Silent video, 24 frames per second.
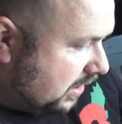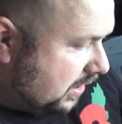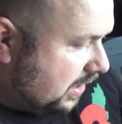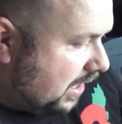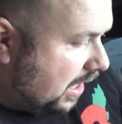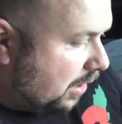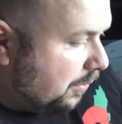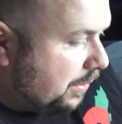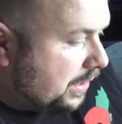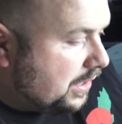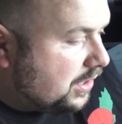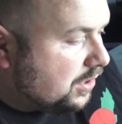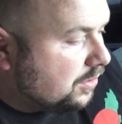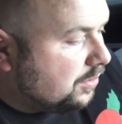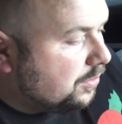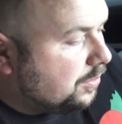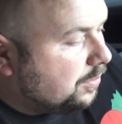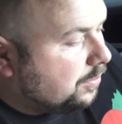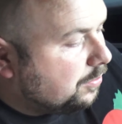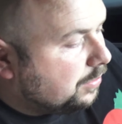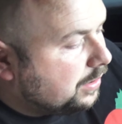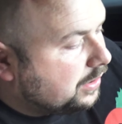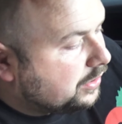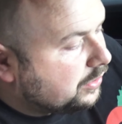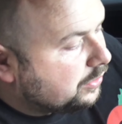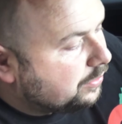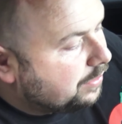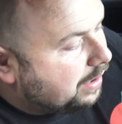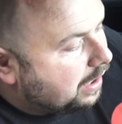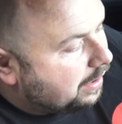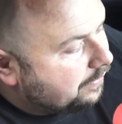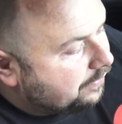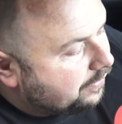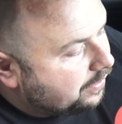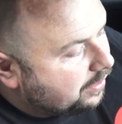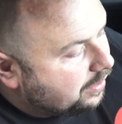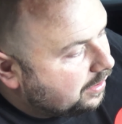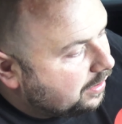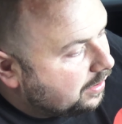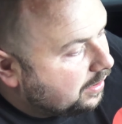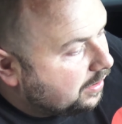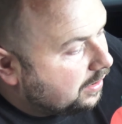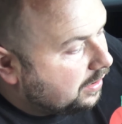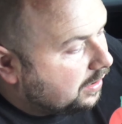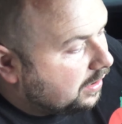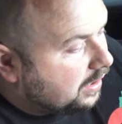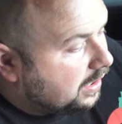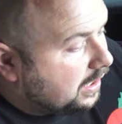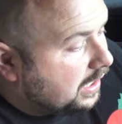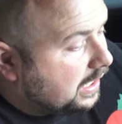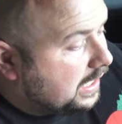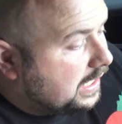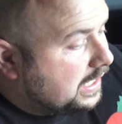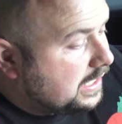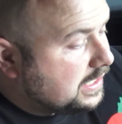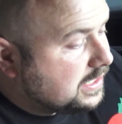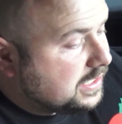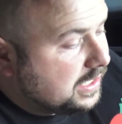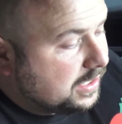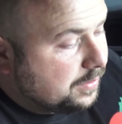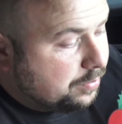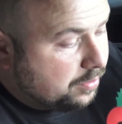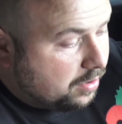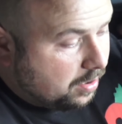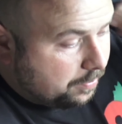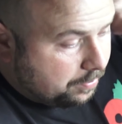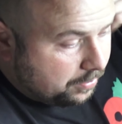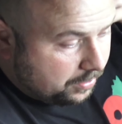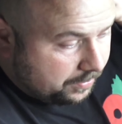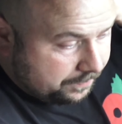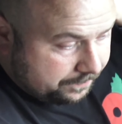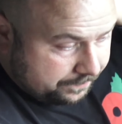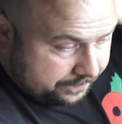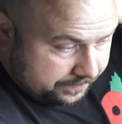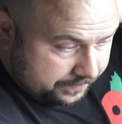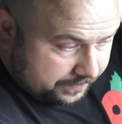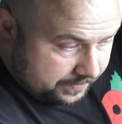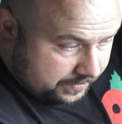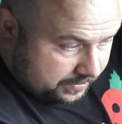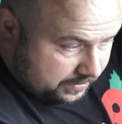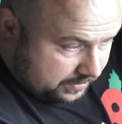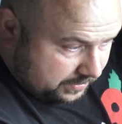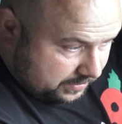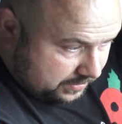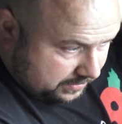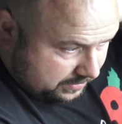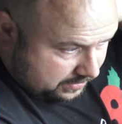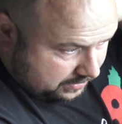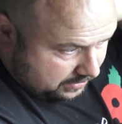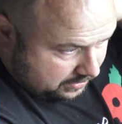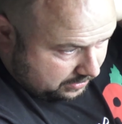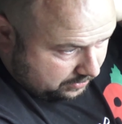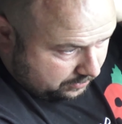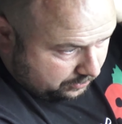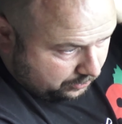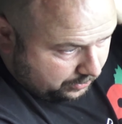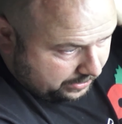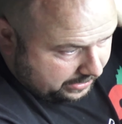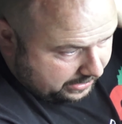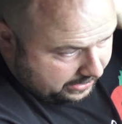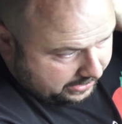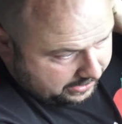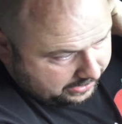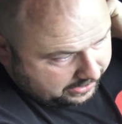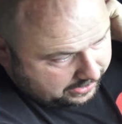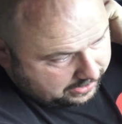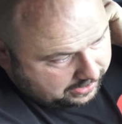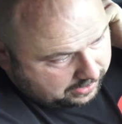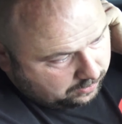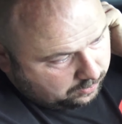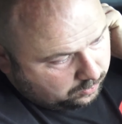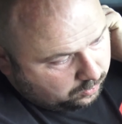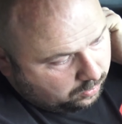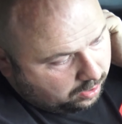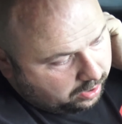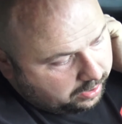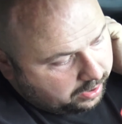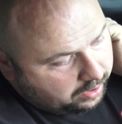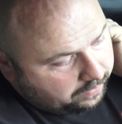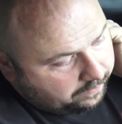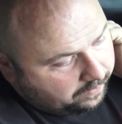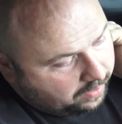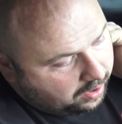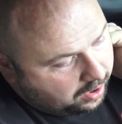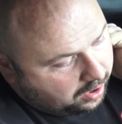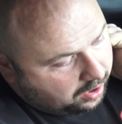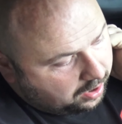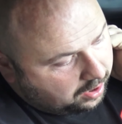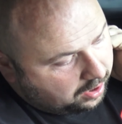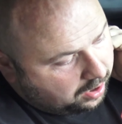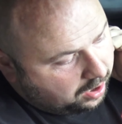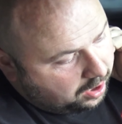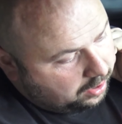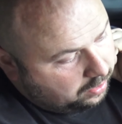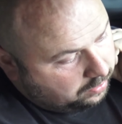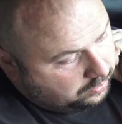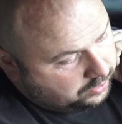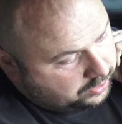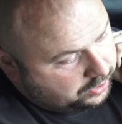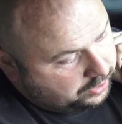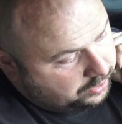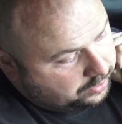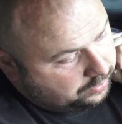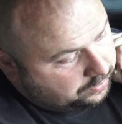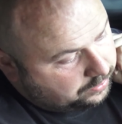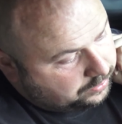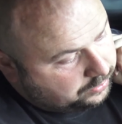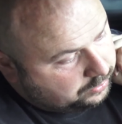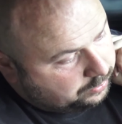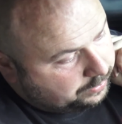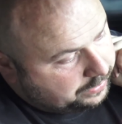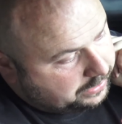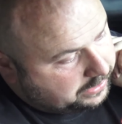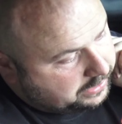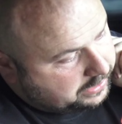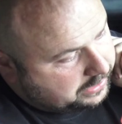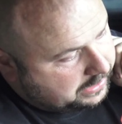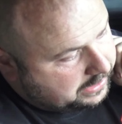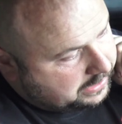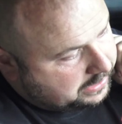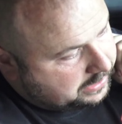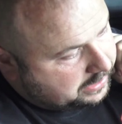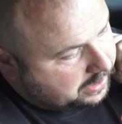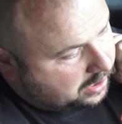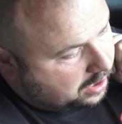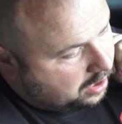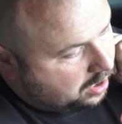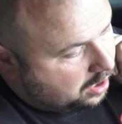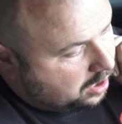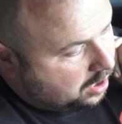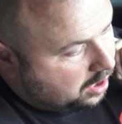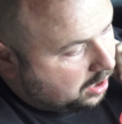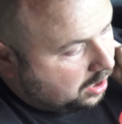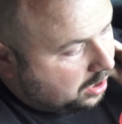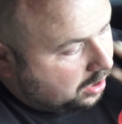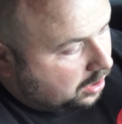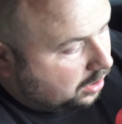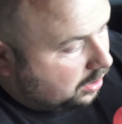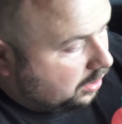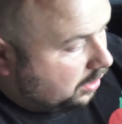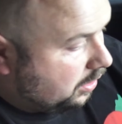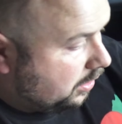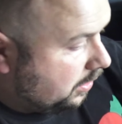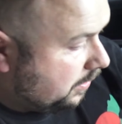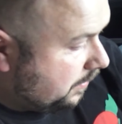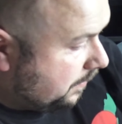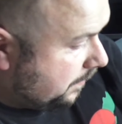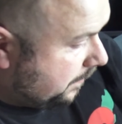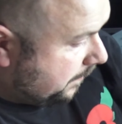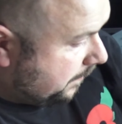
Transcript: Now we do have a heating problem with one of our O2s, which is our,